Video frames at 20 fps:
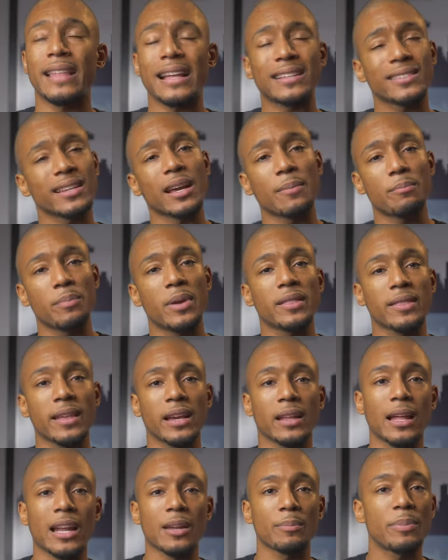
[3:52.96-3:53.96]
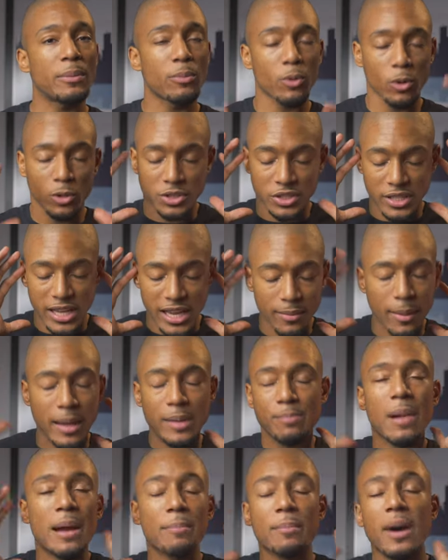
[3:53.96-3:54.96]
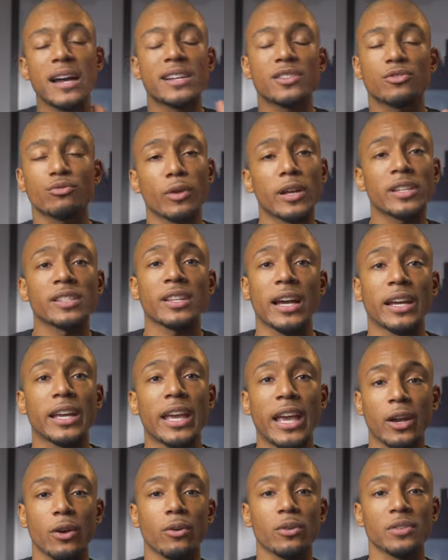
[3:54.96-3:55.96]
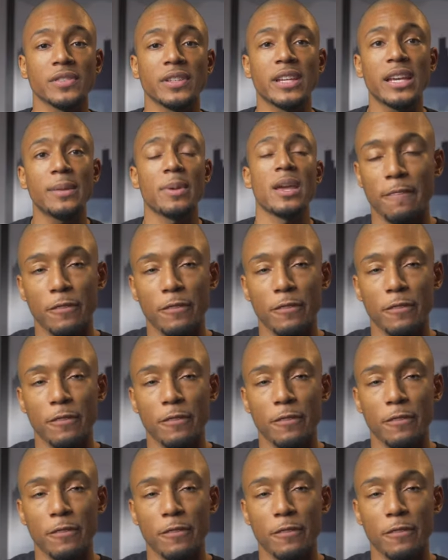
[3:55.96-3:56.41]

That's like a big thing. A lot of people are saying like, my mind is racing, I can't go to sleep.